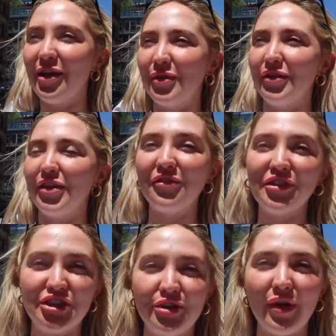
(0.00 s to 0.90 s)
We were there for
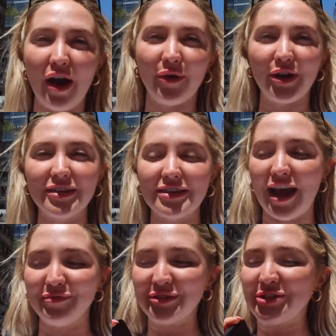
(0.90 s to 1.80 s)
2 hours.
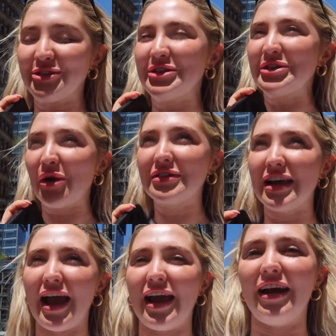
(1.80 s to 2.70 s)
I'm so
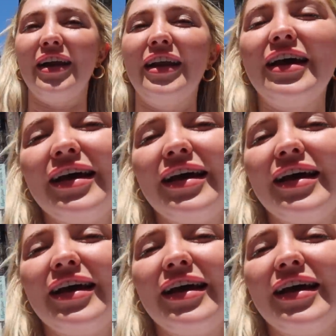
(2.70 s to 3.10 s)
tired.